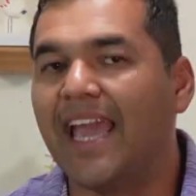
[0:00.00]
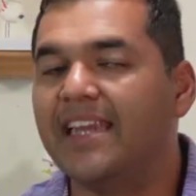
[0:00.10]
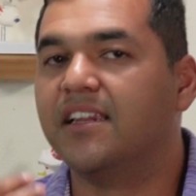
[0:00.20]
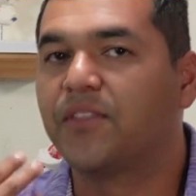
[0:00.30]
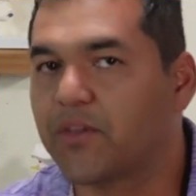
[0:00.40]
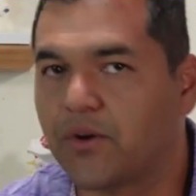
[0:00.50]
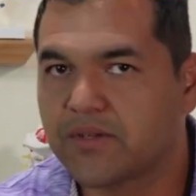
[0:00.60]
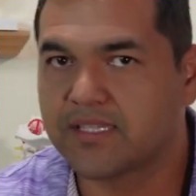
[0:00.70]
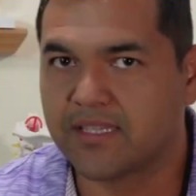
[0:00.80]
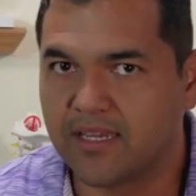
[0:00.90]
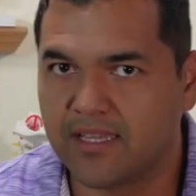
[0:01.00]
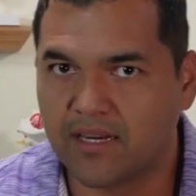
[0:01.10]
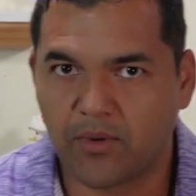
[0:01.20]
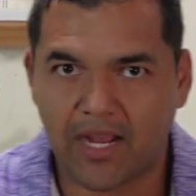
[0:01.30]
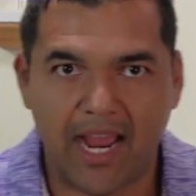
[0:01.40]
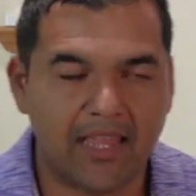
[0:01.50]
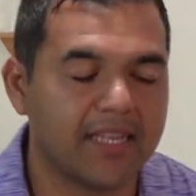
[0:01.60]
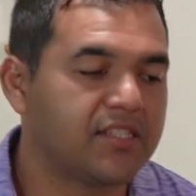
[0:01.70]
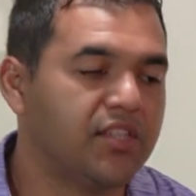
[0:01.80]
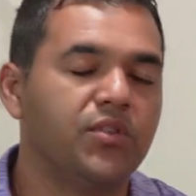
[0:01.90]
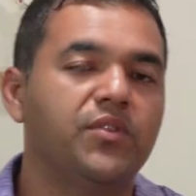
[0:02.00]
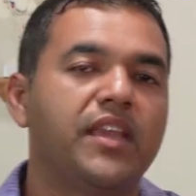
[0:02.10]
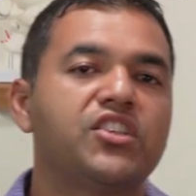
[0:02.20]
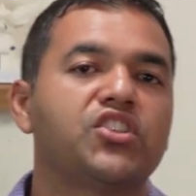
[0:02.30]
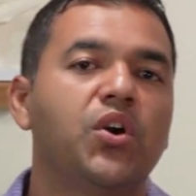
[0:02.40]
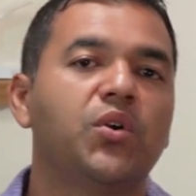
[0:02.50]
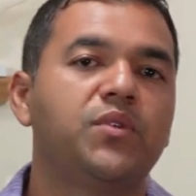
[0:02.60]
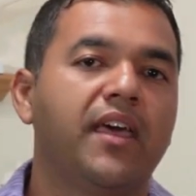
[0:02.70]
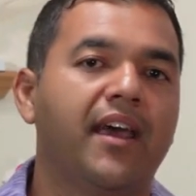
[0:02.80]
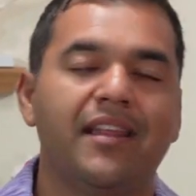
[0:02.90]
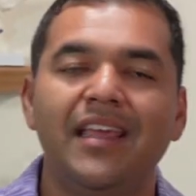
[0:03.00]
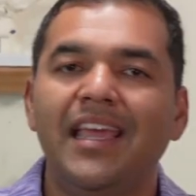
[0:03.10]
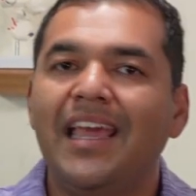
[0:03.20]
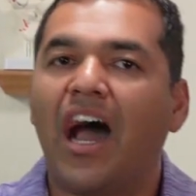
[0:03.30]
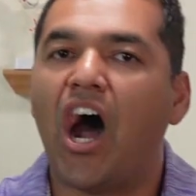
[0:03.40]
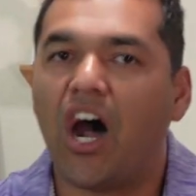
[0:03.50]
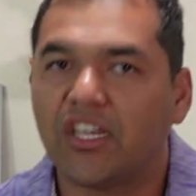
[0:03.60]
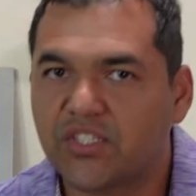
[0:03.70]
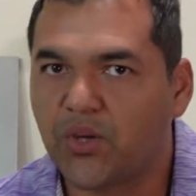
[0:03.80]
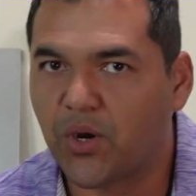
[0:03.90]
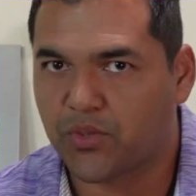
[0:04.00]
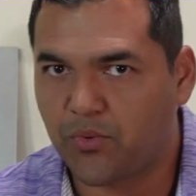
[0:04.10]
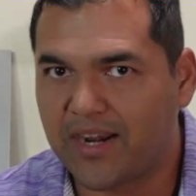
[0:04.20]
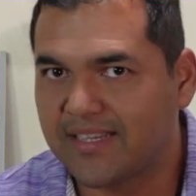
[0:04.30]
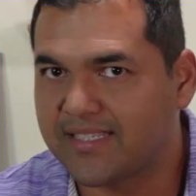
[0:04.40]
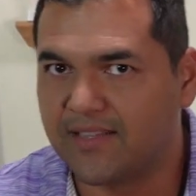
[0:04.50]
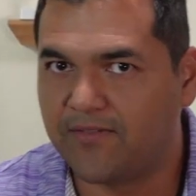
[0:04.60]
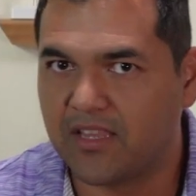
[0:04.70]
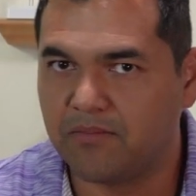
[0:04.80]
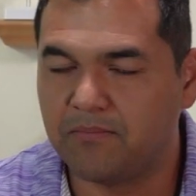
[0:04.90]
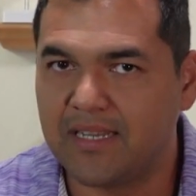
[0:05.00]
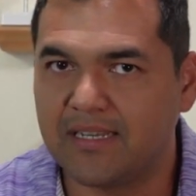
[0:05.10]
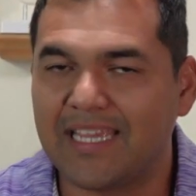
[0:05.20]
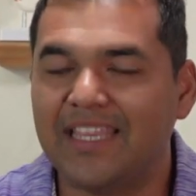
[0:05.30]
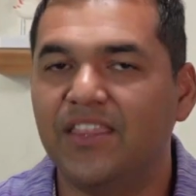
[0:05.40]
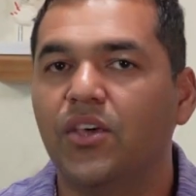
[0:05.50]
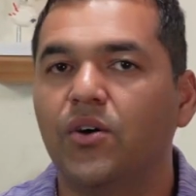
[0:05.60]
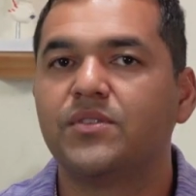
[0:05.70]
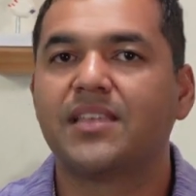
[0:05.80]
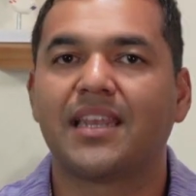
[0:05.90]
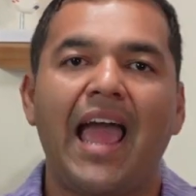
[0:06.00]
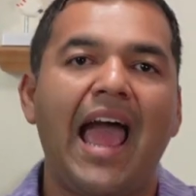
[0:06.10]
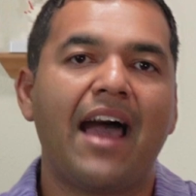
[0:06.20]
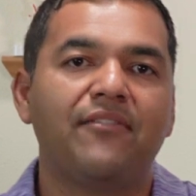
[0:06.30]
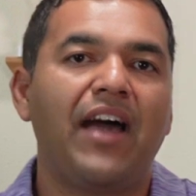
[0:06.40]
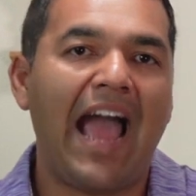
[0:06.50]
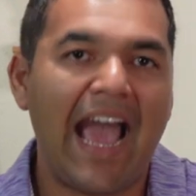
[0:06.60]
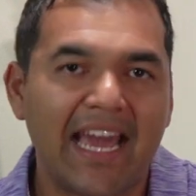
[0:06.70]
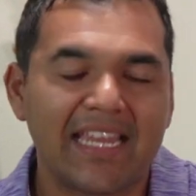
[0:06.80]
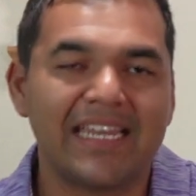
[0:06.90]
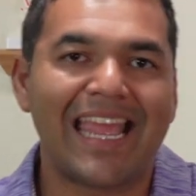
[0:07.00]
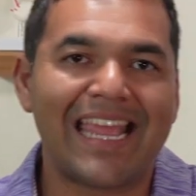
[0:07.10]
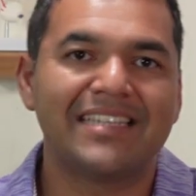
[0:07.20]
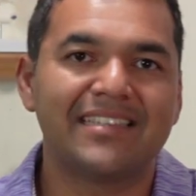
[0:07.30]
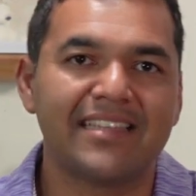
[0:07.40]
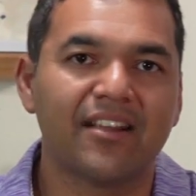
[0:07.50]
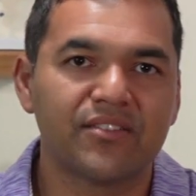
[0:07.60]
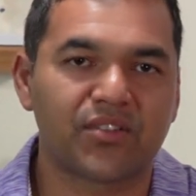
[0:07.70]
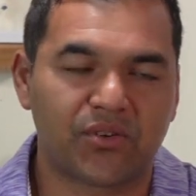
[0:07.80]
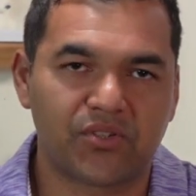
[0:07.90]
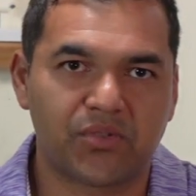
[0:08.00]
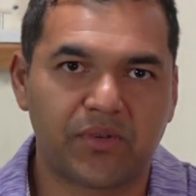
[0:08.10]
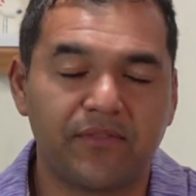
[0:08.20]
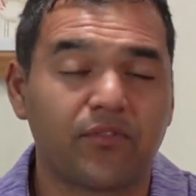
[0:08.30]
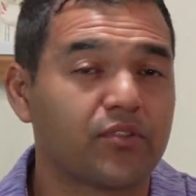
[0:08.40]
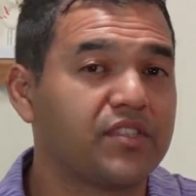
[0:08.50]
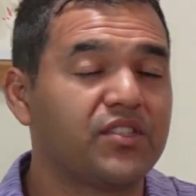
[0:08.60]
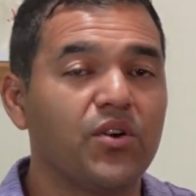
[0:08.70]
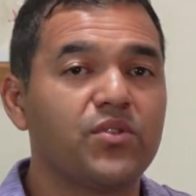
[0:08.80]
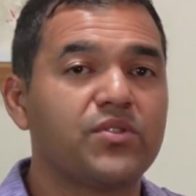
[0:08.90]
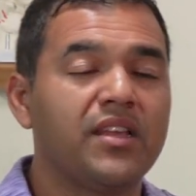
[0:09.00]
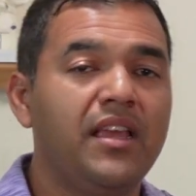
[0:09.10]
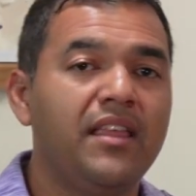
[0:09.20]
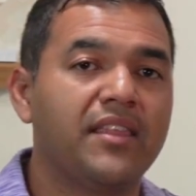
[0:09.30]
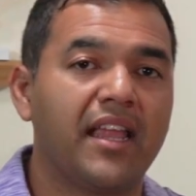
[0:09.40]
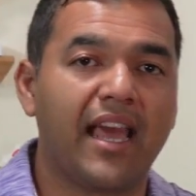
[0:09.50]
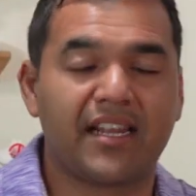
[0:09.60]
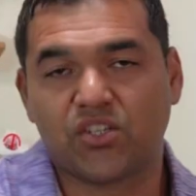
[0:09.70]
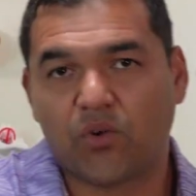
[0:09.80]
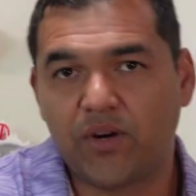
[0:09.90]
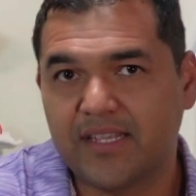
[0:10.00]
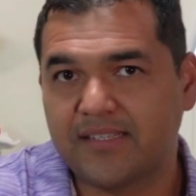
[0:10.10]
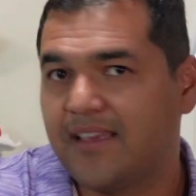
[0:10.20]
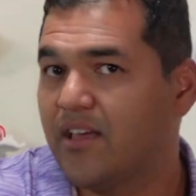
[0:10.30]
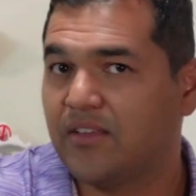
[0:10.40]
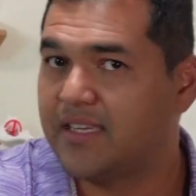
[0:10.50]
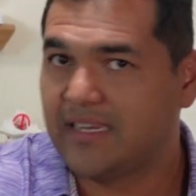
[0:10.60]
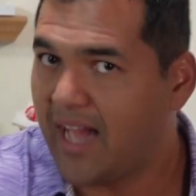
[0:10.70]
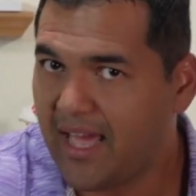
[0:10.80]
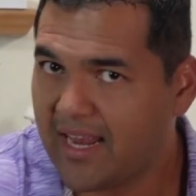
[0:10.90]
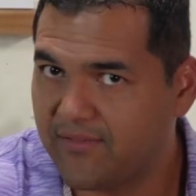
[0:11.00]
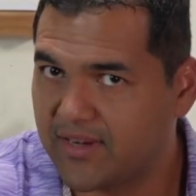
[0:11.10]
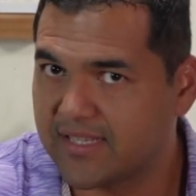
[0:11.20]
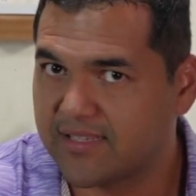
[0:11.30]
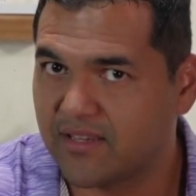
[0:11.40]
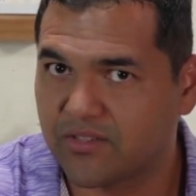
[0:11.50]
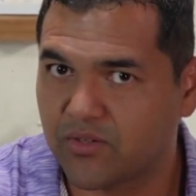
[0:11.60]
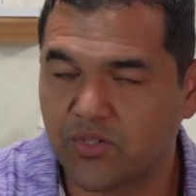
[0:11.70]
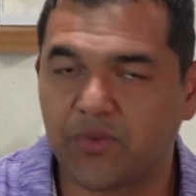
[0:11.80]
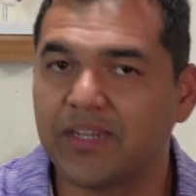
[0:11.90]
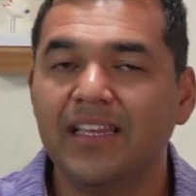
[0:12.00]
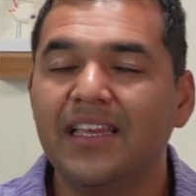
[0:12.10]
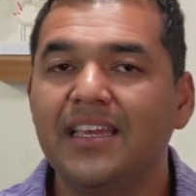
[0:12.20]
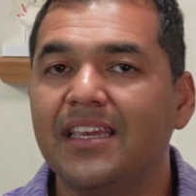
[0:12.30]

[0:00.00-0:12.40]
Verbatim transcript: And in a third study that I want to highlight to you, they showed that osteoarthritis development in those that have had an ACL surgery versus those that had a torn ACL and did not have an ACL surgery